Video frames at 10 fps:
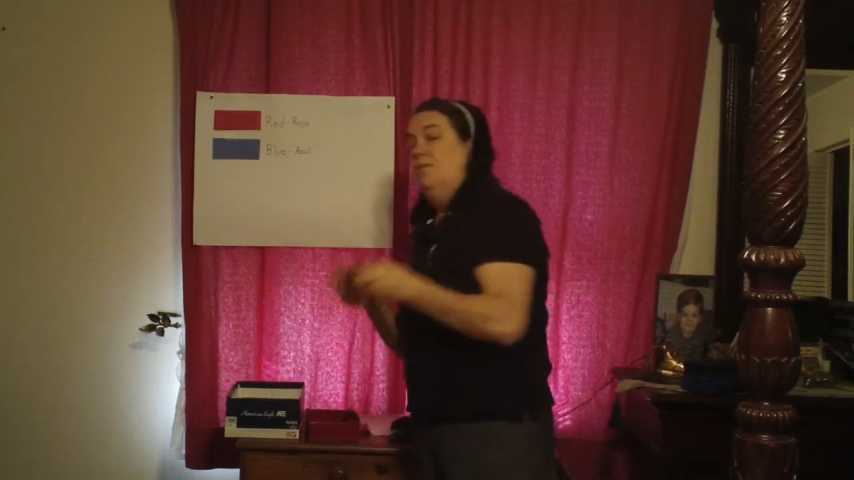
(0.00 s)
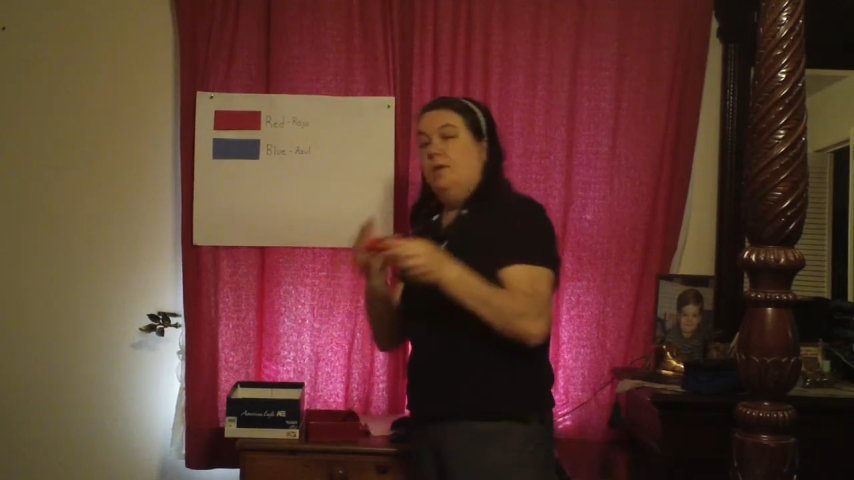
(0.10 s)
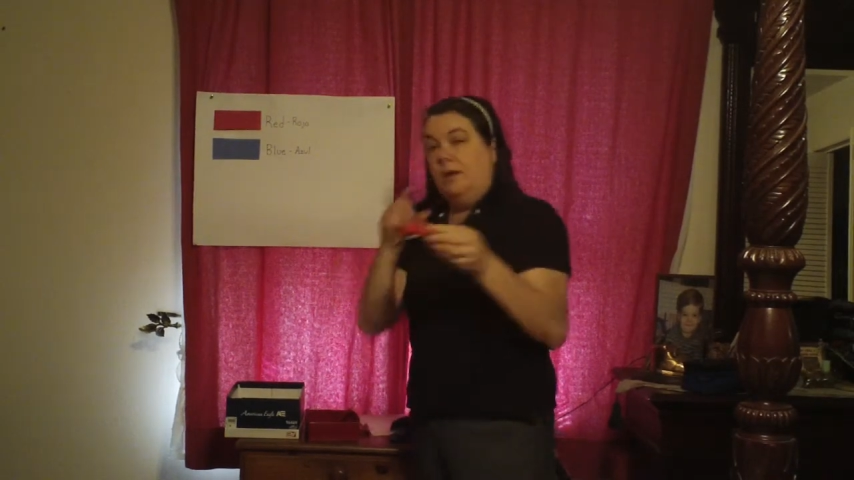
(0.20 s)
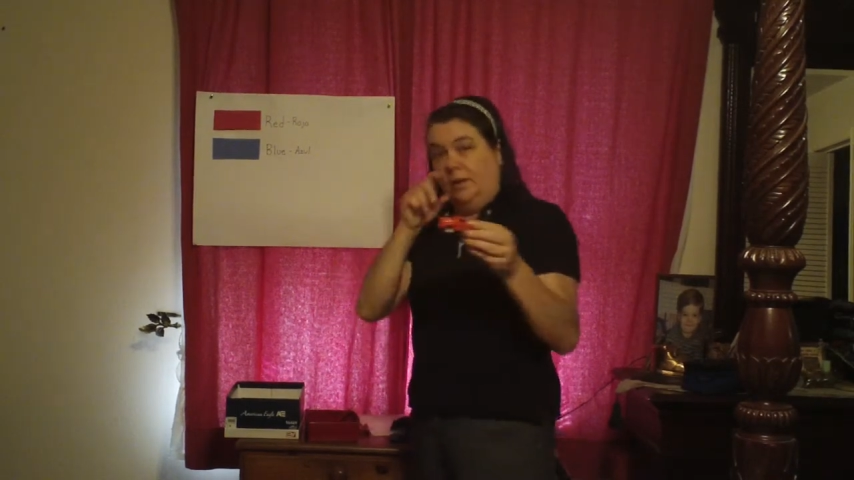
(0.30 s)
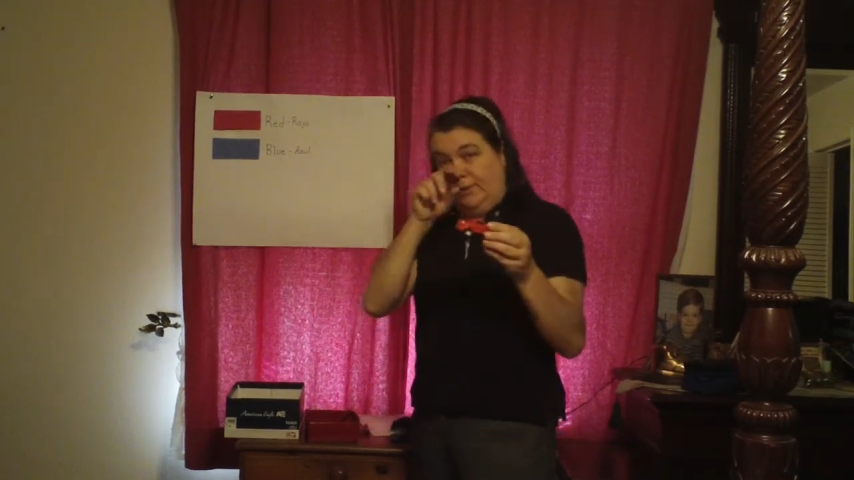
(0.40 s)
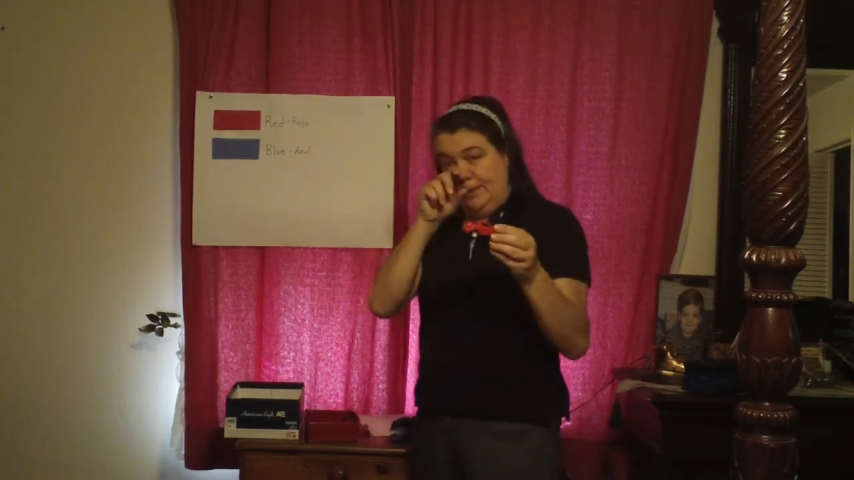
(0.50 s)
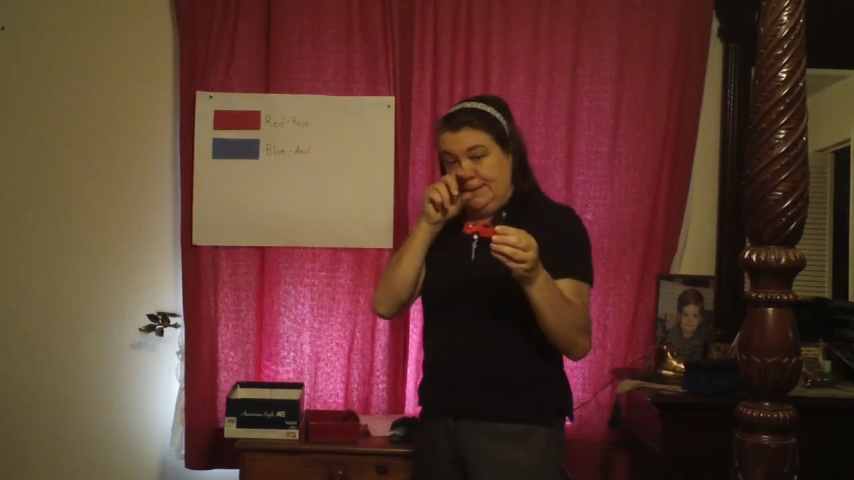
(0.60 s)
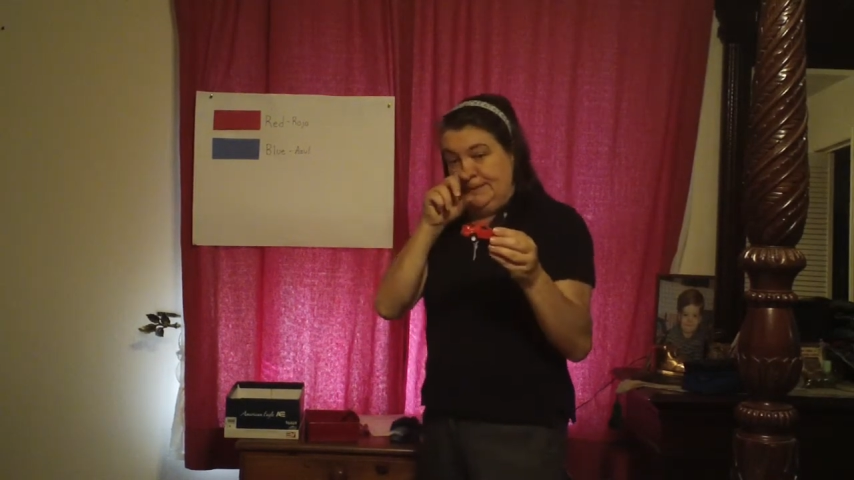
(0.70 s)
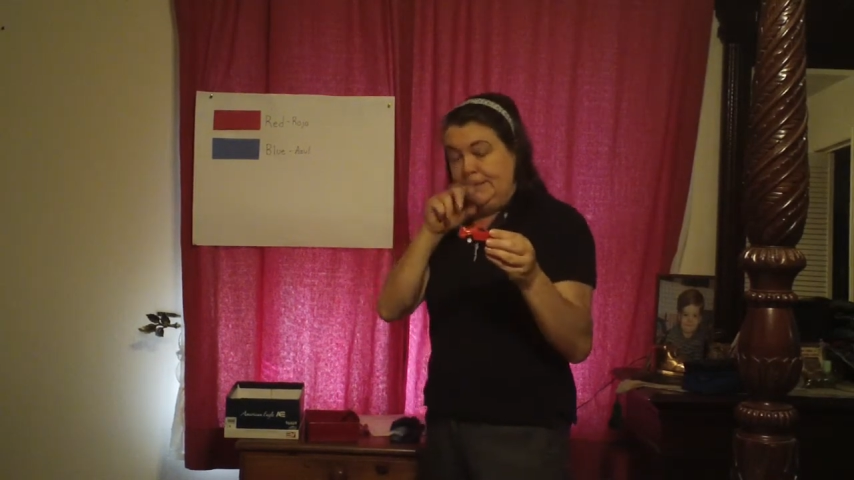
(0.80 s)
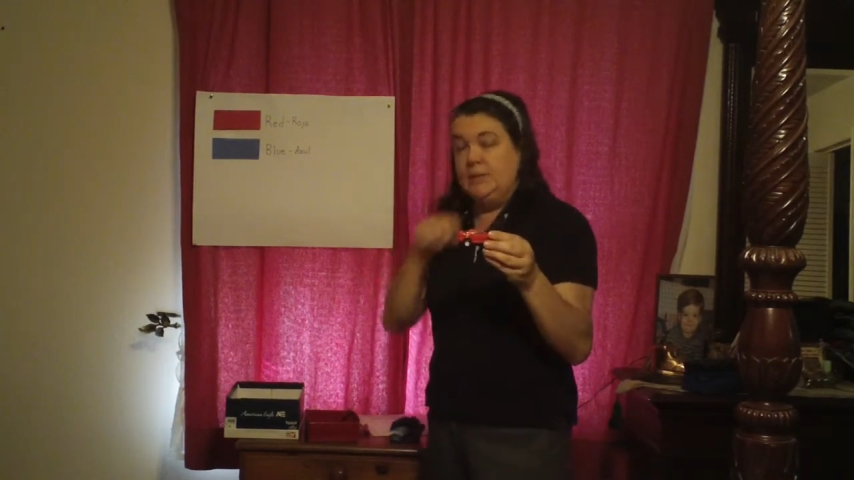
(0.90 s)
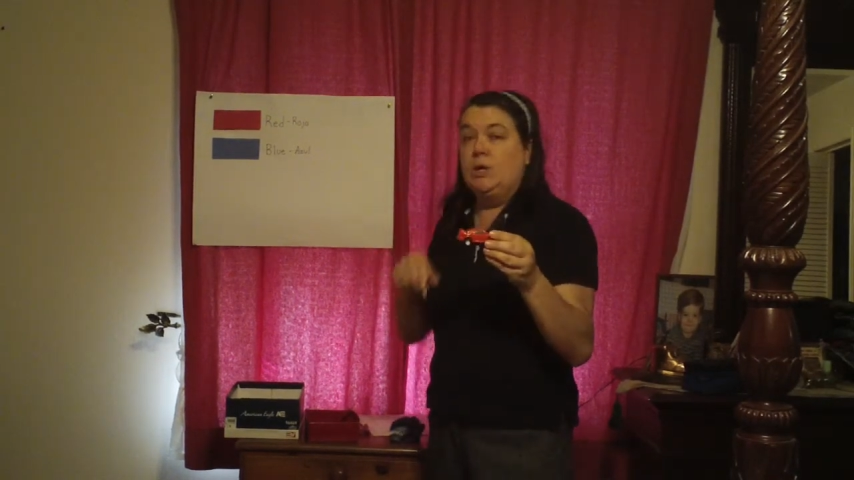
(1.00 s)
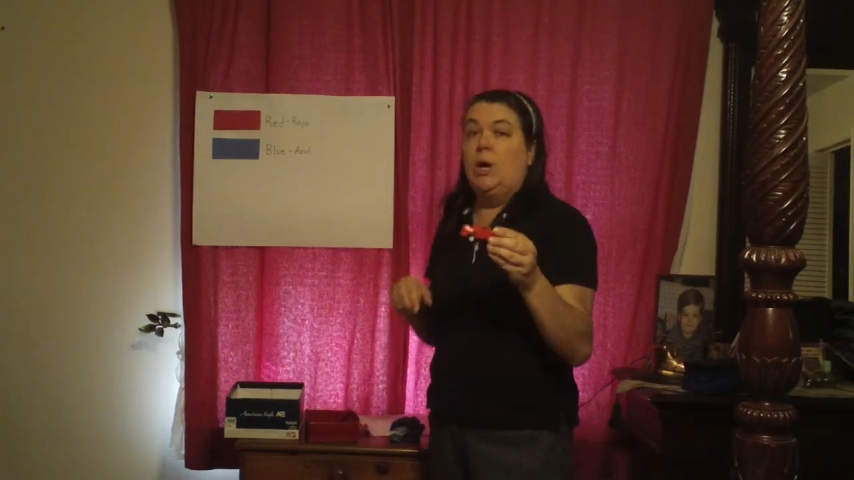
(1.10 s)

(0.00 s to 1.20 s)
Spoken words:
What color is this